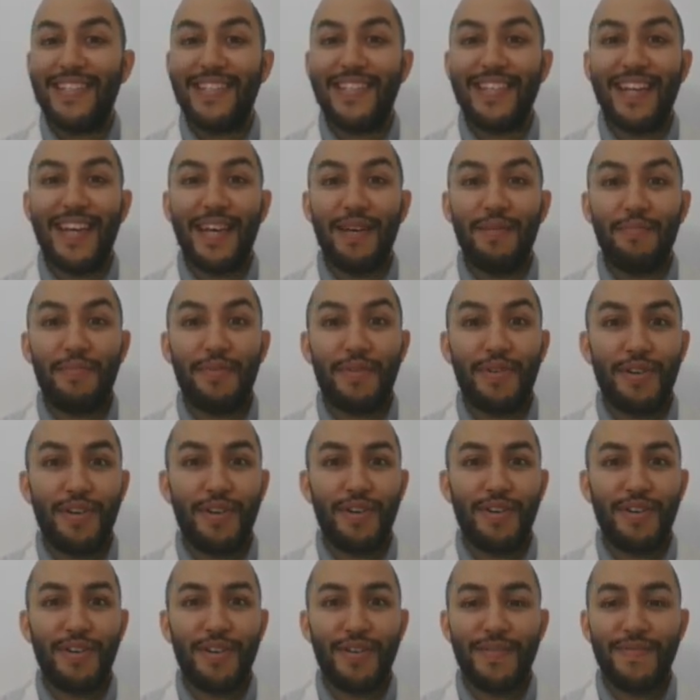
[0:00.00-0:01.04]
It's an
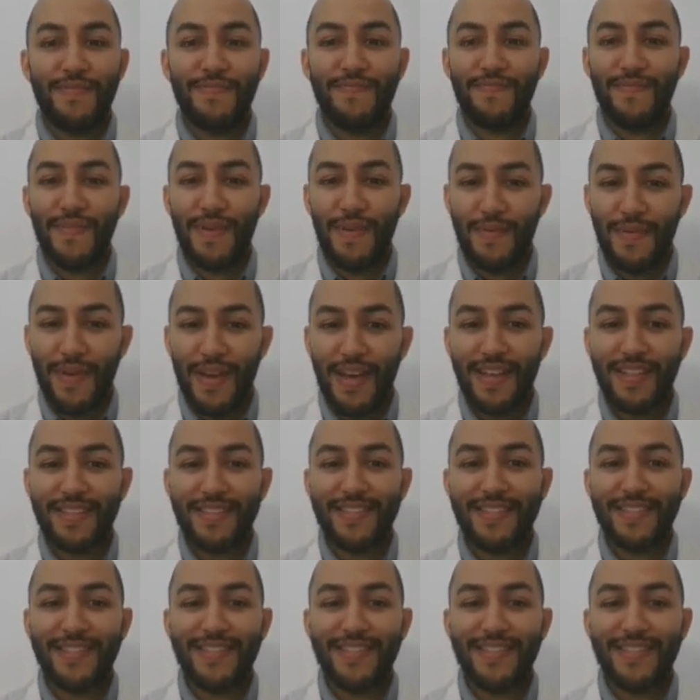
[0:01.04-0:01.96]
emperor. All right.